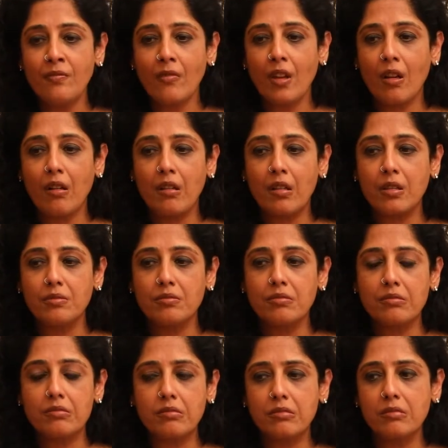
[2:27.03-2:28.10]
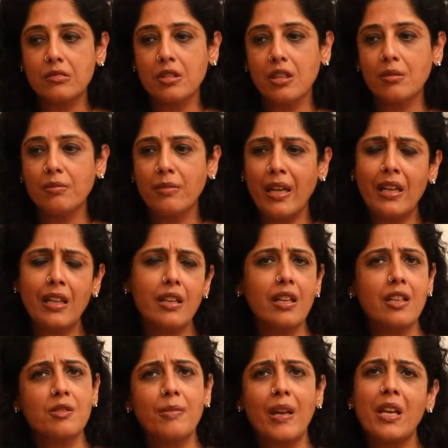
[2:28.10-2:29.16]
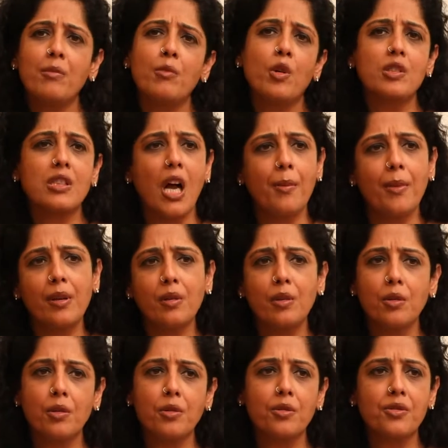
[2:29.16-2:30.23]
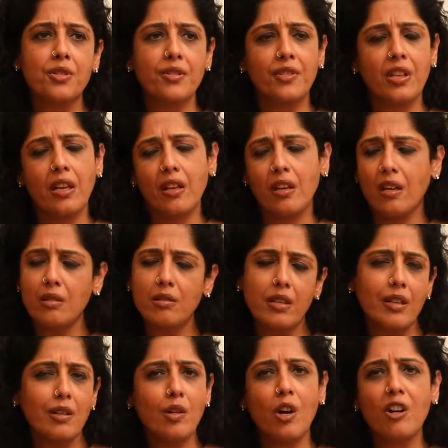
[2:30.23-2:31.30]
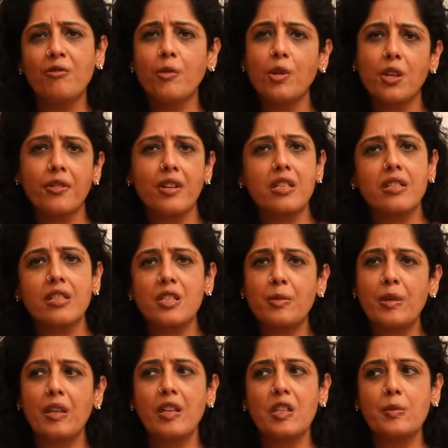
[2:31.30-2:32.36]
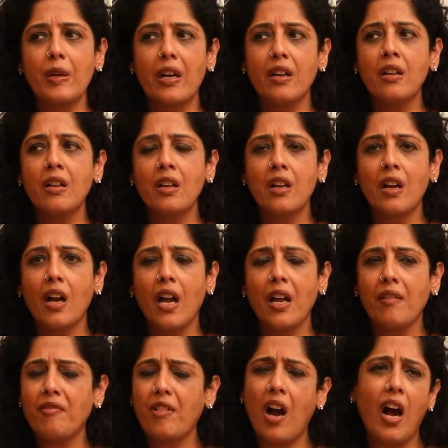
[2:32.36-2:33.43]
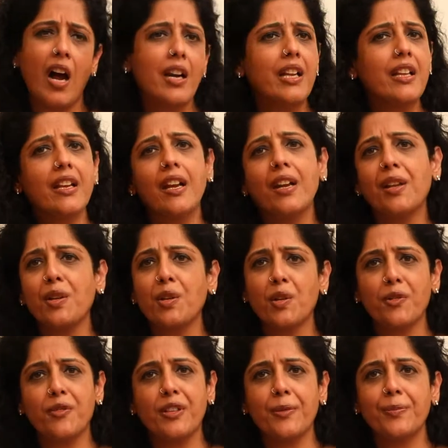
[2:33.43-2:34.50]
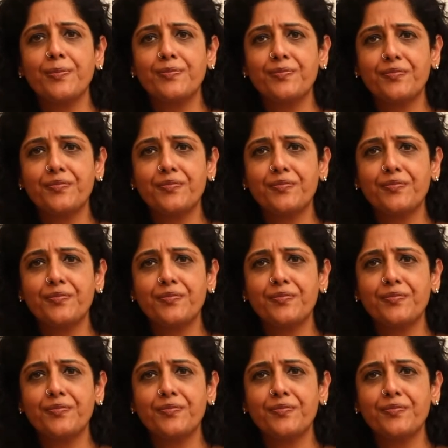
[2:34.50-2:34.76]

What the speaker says: Many things, many books come and go, Shiv Kher, a lot of motivational speakers, but I've hardly read any of them.